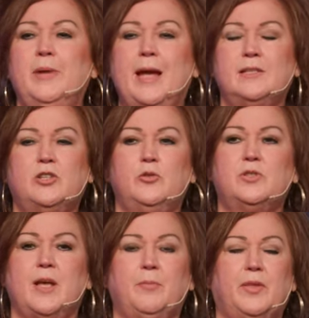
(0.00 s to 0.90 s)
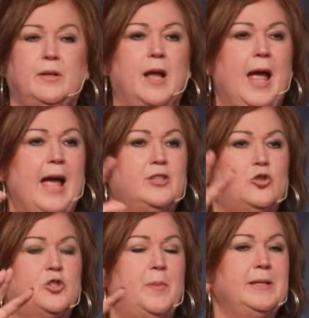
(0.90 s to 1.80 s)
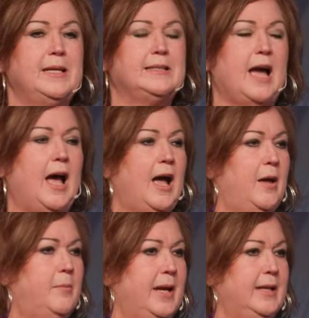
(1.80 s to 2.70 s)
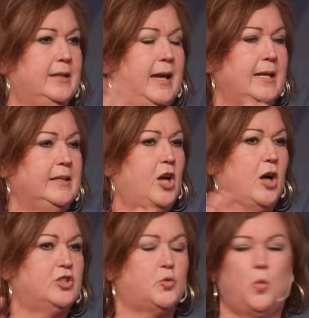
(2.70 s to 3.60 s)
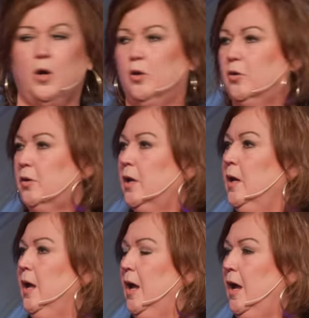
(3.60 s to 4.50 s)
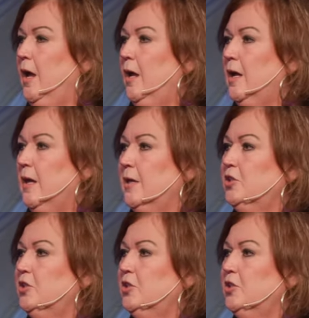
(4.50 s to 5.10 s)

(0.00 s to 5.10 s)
me ask you something. As you're spending time in, in God's Word, uh,